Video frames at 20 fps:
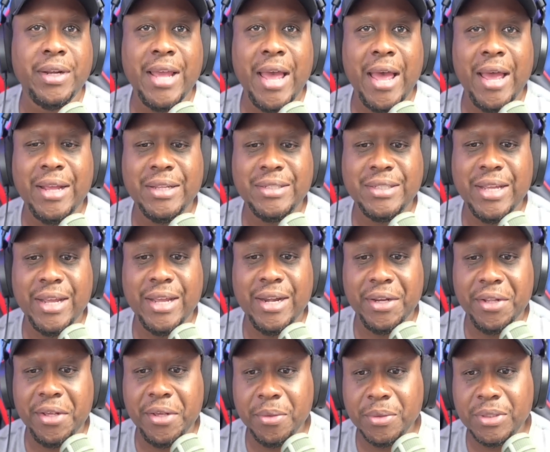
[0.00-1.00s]
guys, that
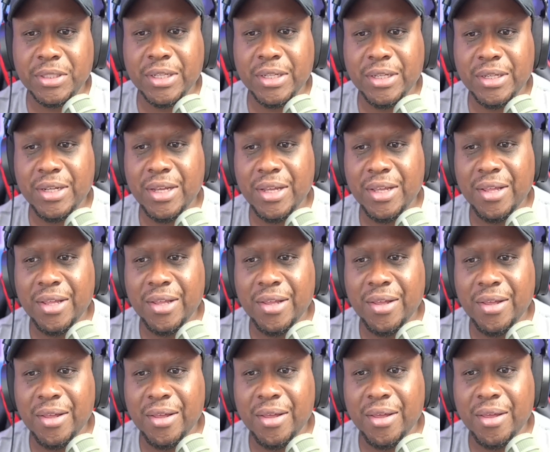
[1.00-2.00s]
in Houston,
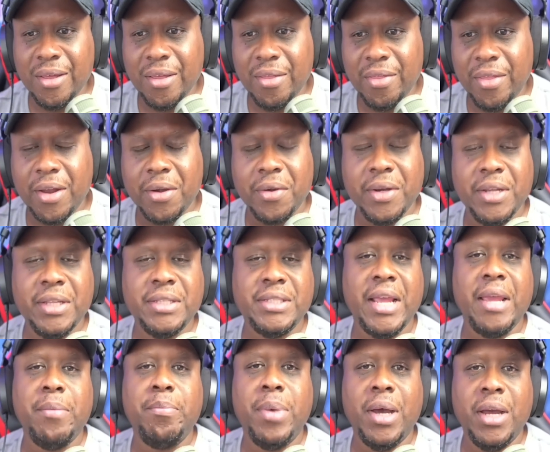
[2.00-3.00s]
there is
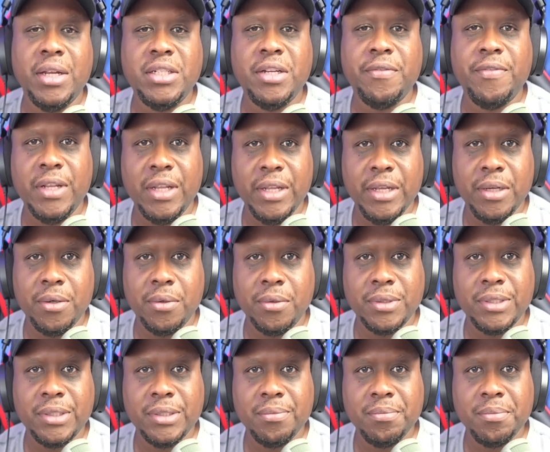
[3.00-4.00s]
a bunch of
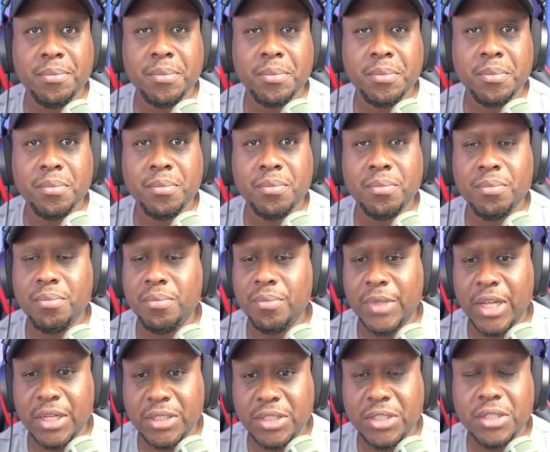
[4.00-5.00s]
illegals.
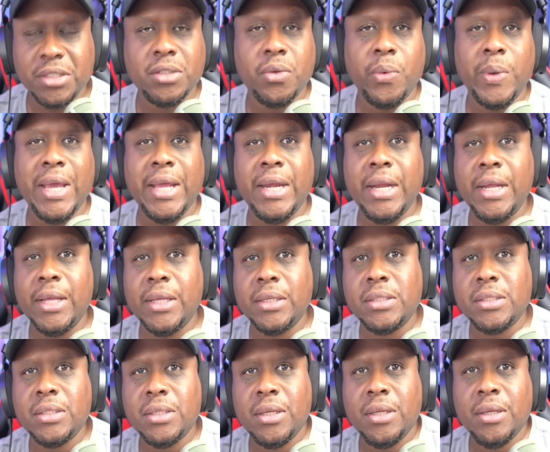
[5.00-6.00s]
That's just the way it
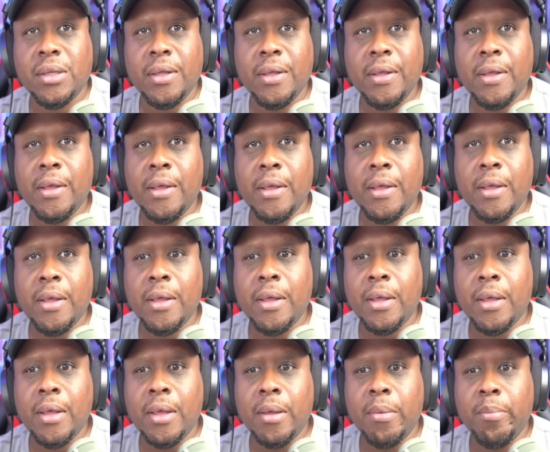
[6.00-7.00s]
is.
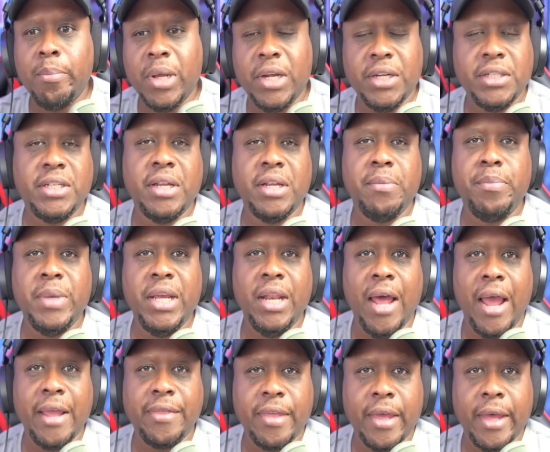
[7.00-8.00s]
But it shouldn't be
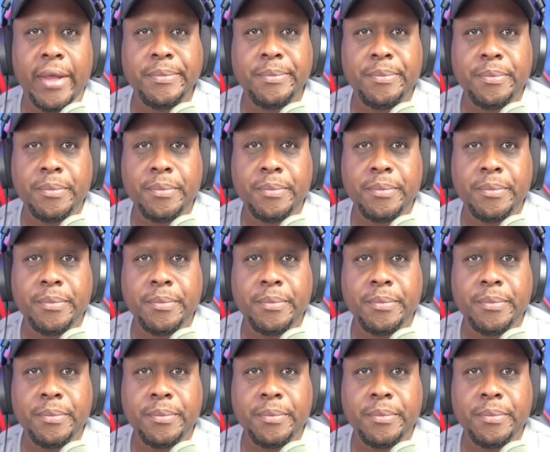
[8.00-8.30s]
like that.